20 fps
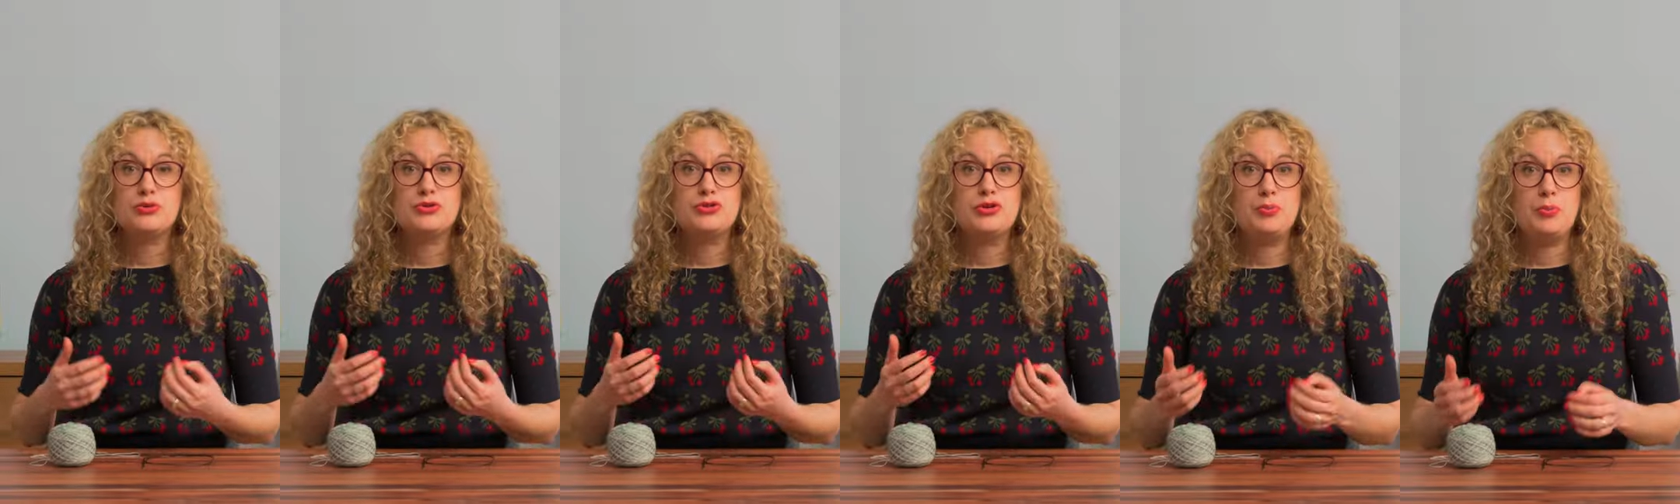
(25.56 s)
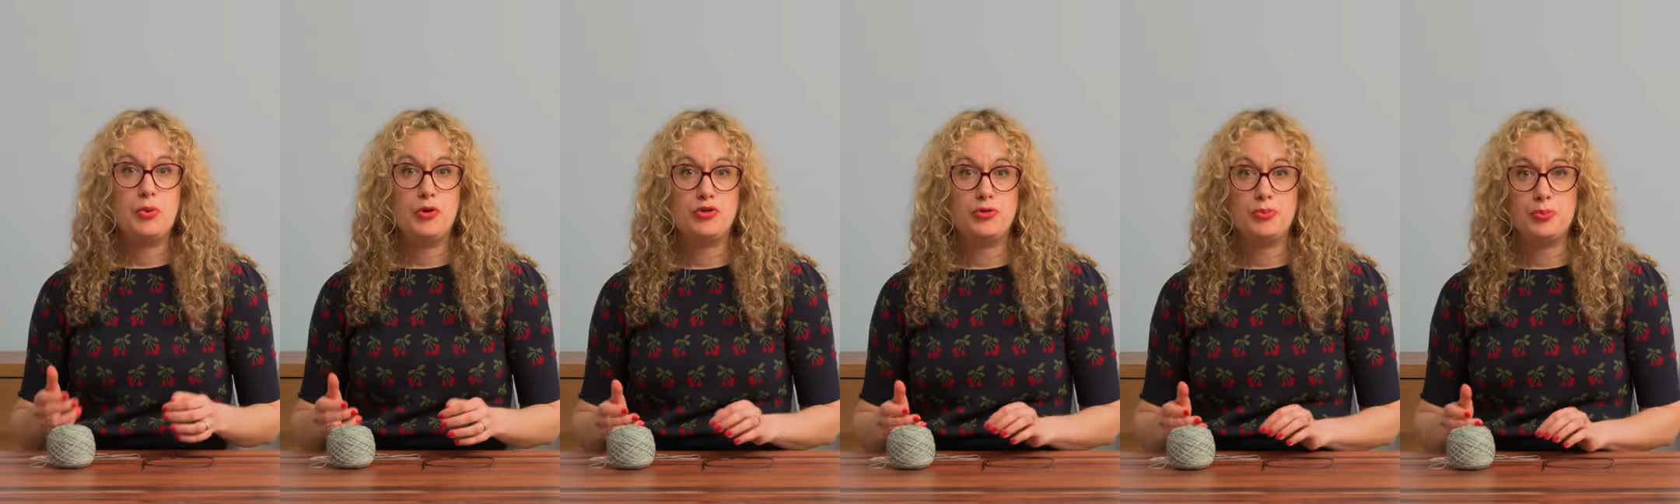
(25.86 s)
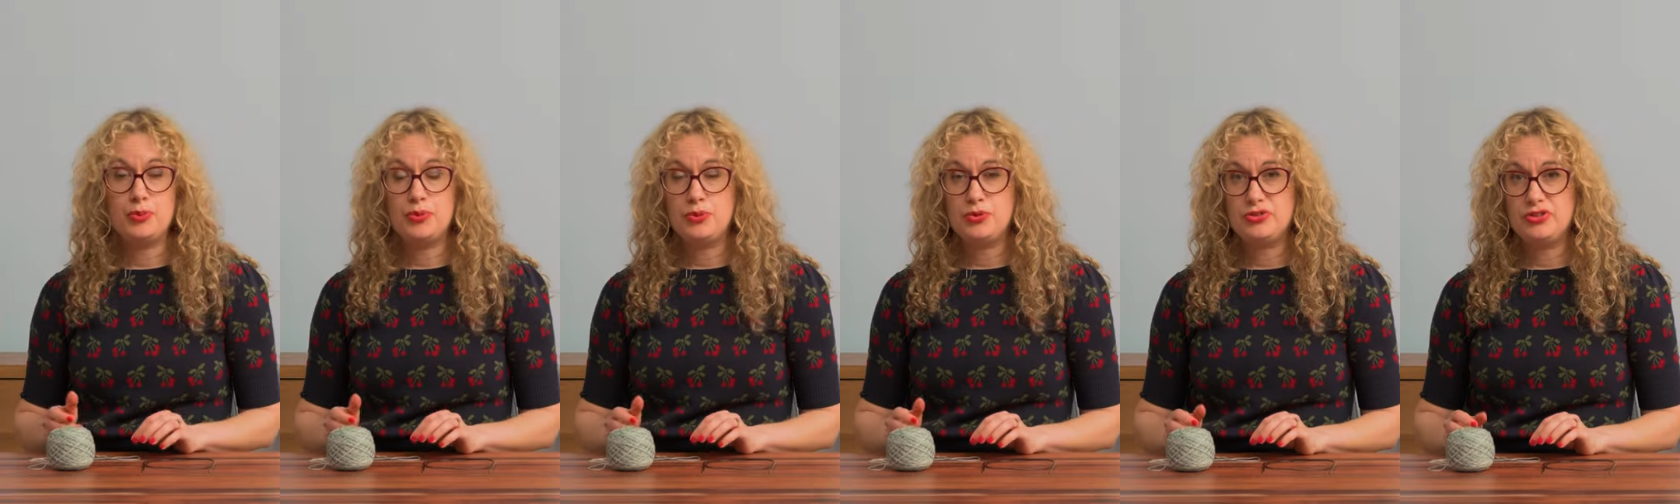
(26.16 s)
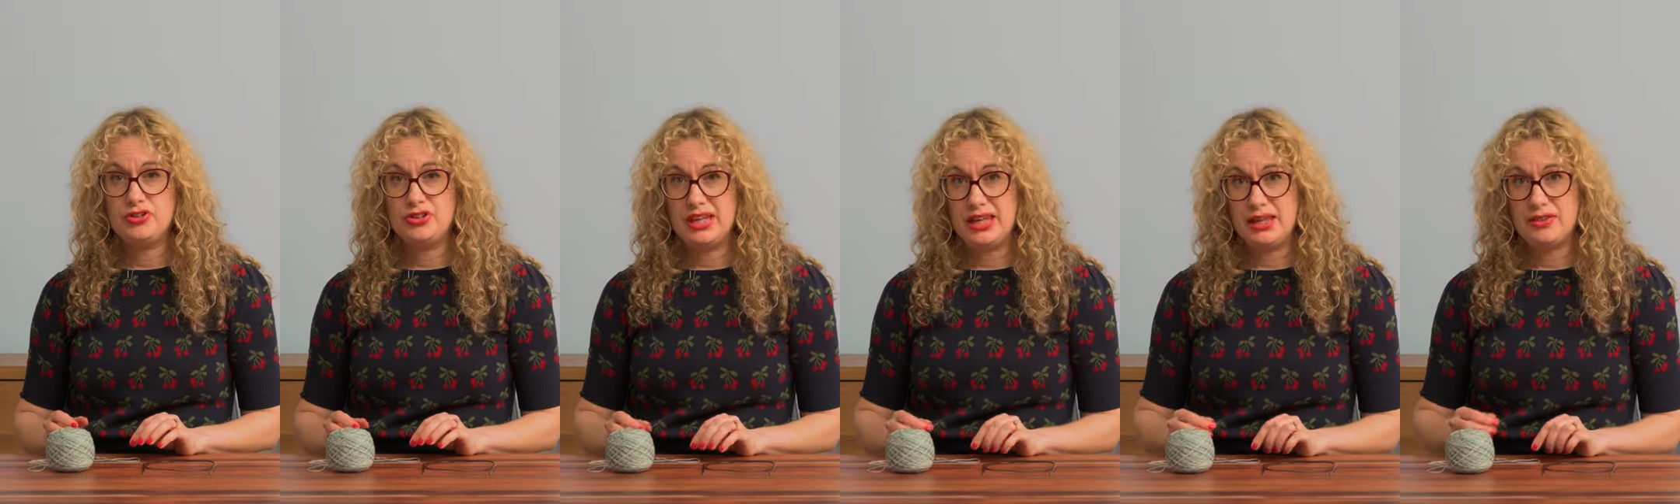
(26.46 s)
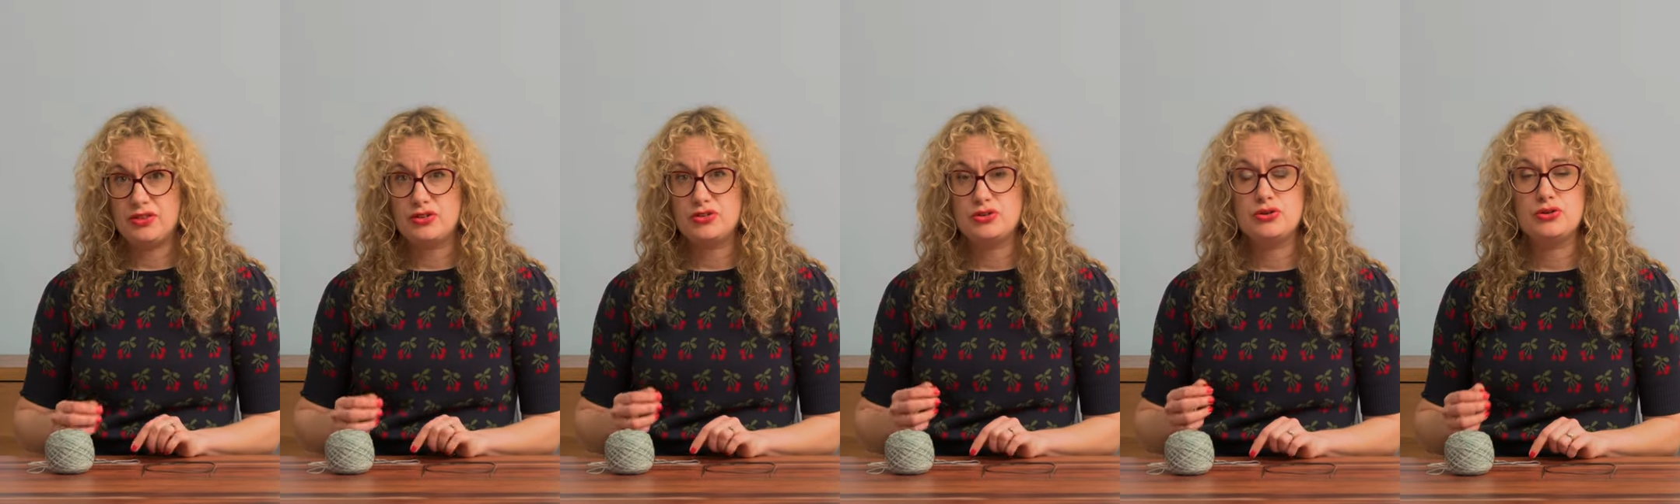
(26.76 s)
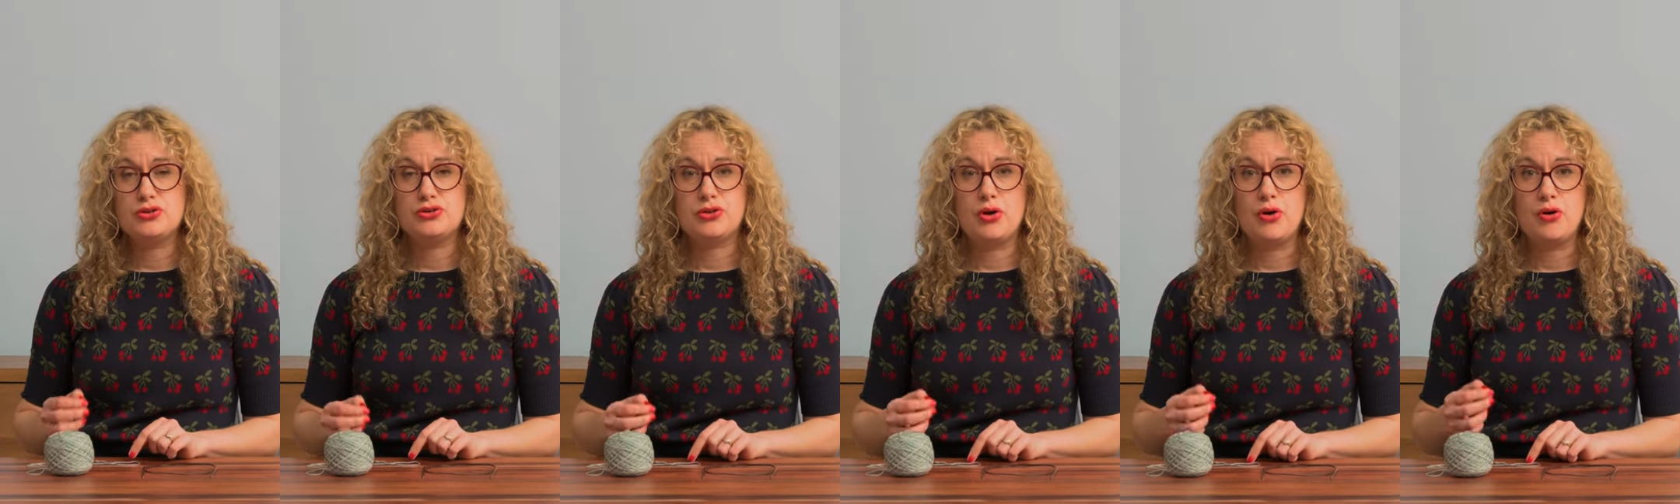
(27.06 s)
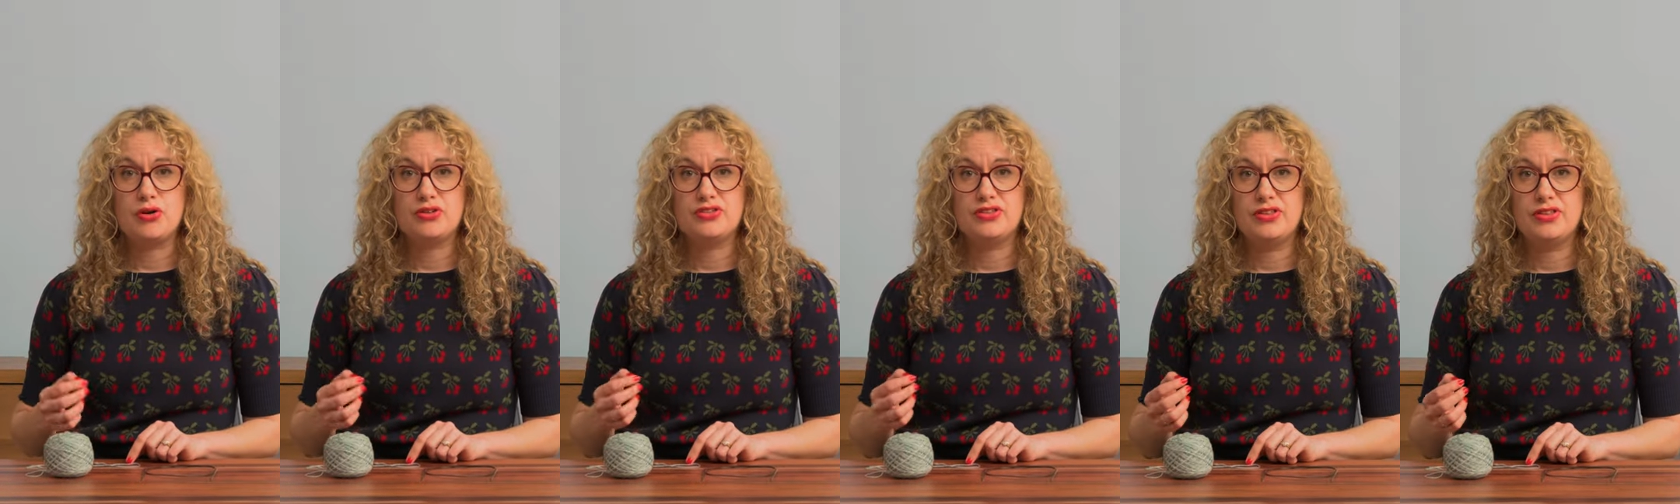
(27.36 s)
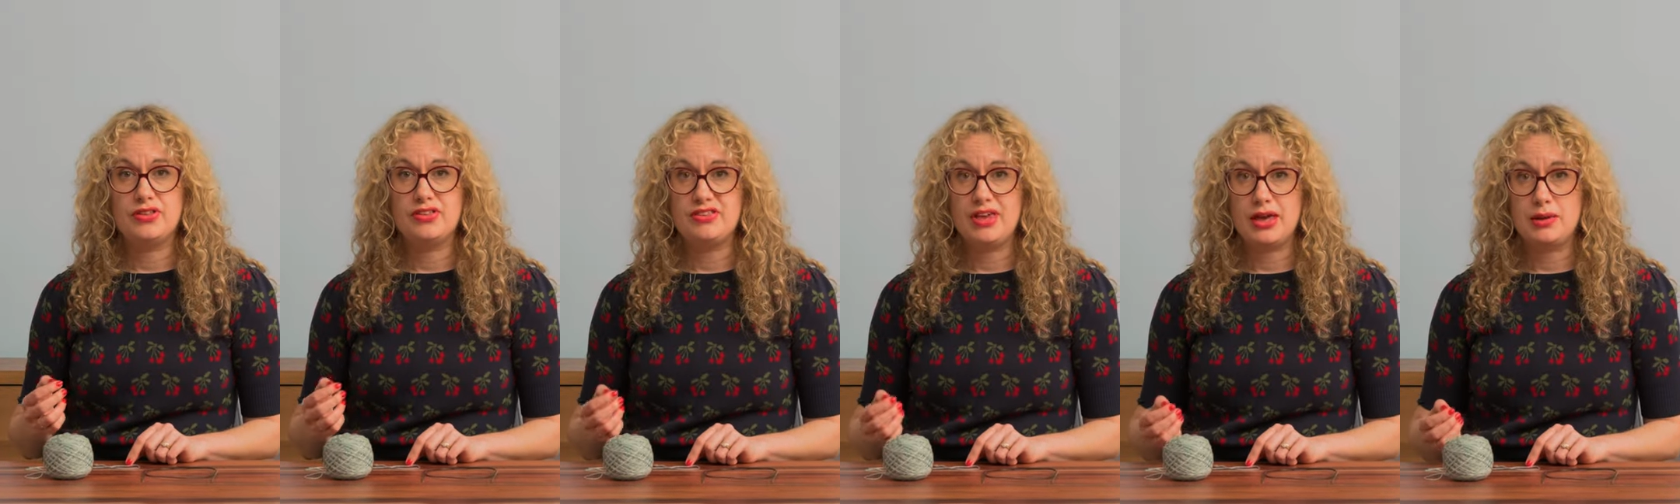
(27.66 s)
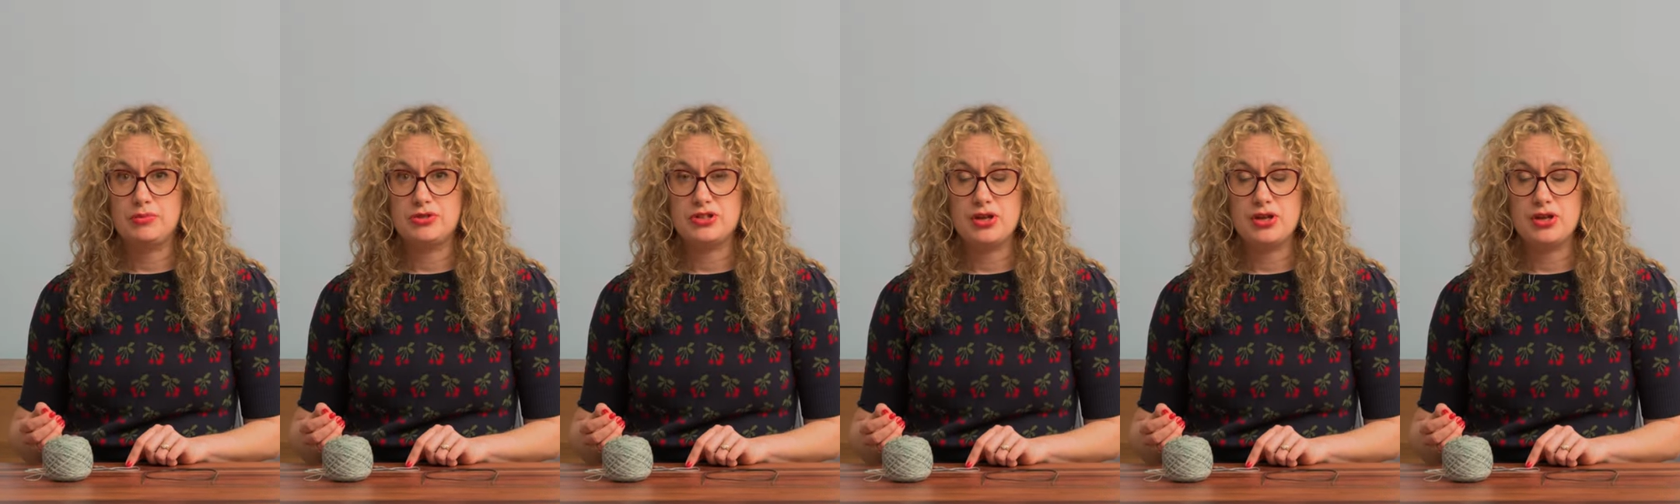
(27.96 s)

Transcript: also possible to knit the two socks at the same